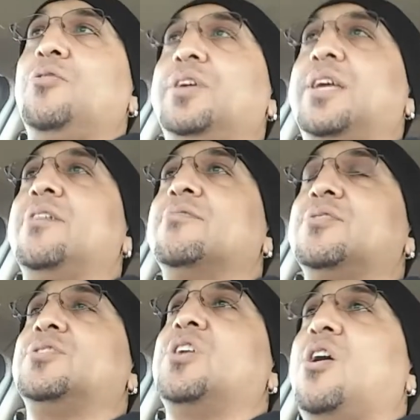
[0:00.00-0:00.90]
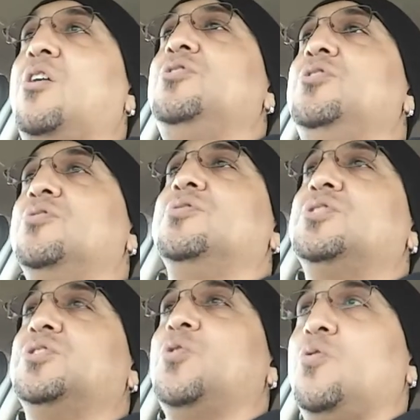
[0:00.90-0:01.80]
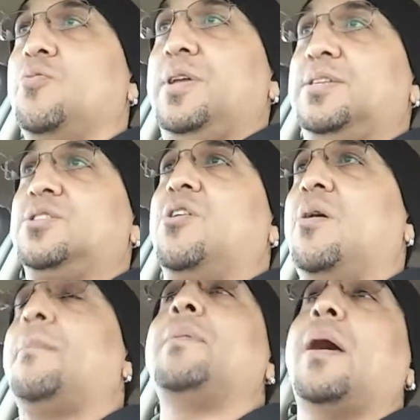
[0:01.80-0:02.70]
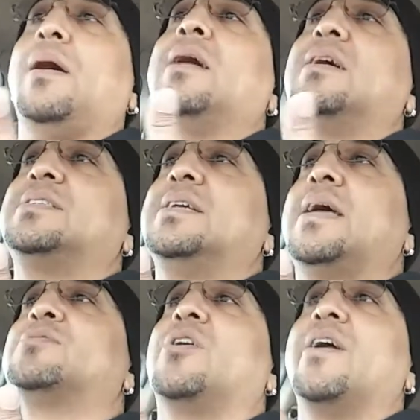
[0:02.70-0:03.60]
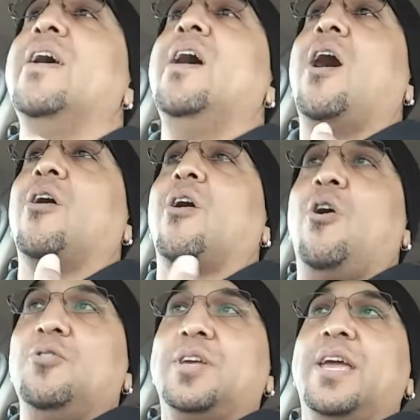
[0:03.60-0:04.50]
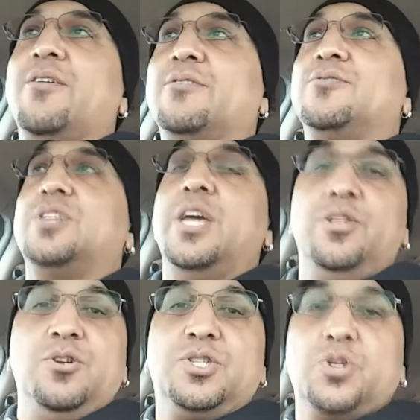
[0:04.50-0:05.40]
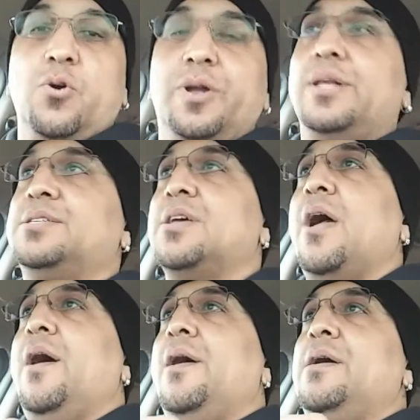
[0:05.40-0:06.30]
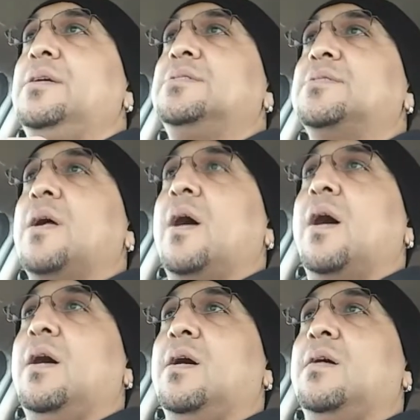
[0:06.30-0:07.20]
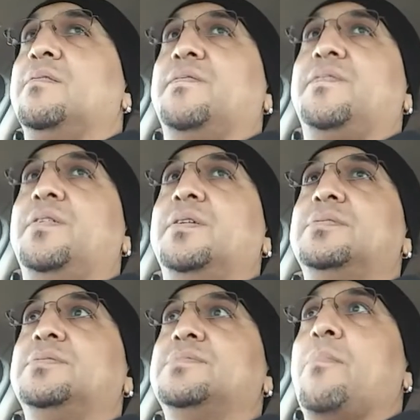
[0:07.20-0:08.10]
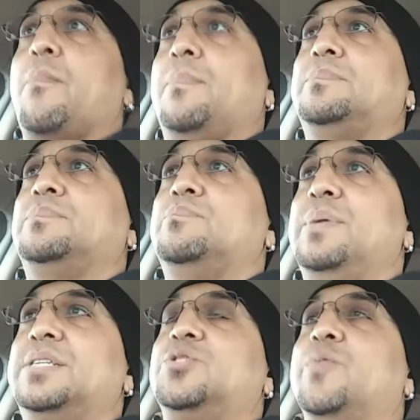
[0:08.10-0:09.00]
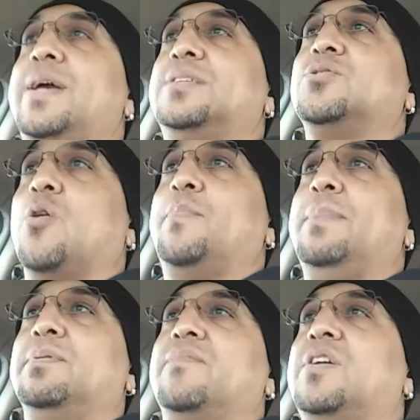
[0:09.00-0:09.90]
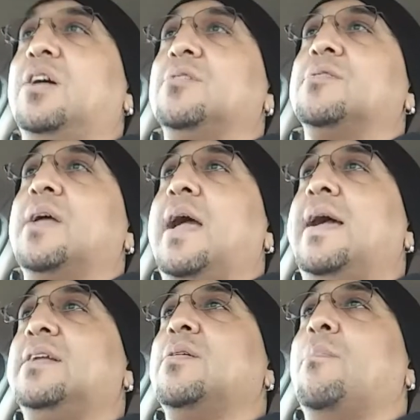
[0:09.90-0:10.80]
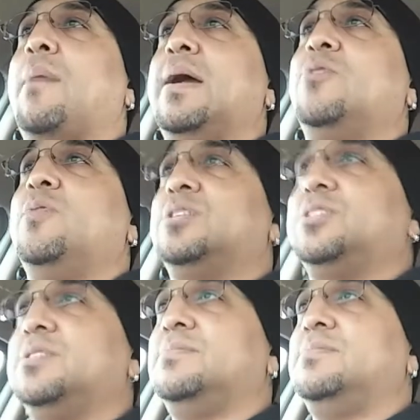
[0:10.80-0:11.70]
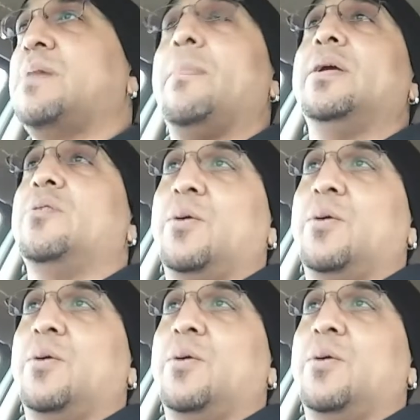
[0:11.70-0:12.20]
all the characters on your stories, or how can I say that? Sorry. Are all the characters in your stories of mixed race or people of color? And my question, my